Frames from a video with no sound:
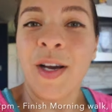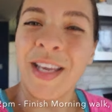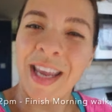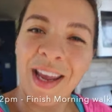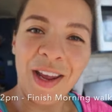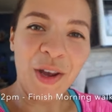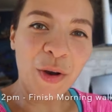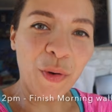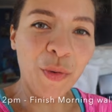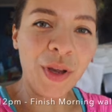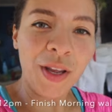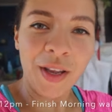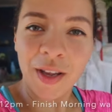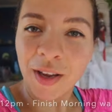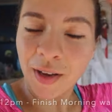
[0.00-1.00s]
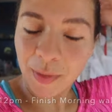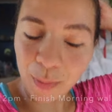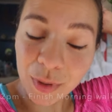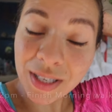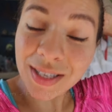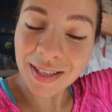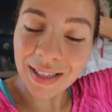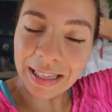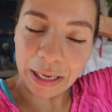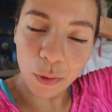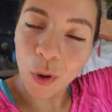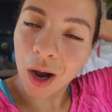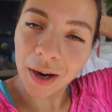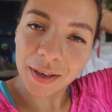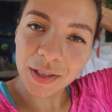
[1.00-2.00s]
Okay, we briskly
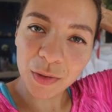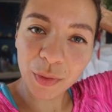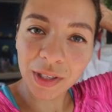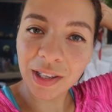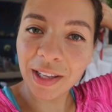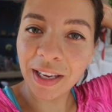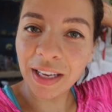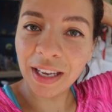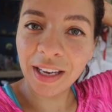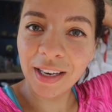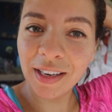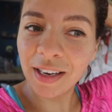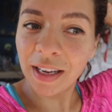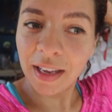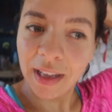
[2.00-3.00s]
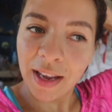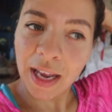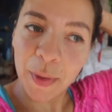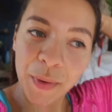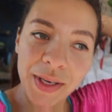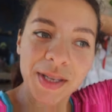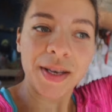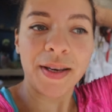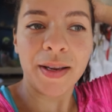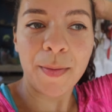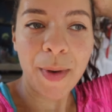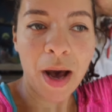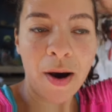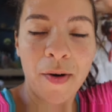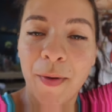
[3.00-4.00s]
walked with Lincoln and we did
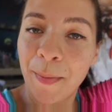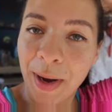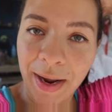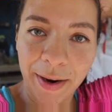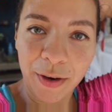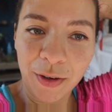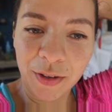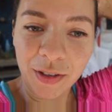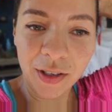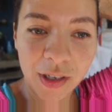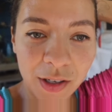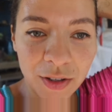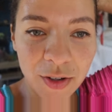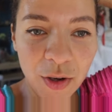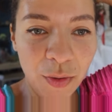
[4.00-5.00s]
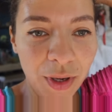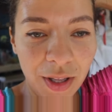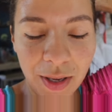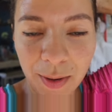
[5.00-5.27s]
about a mile also with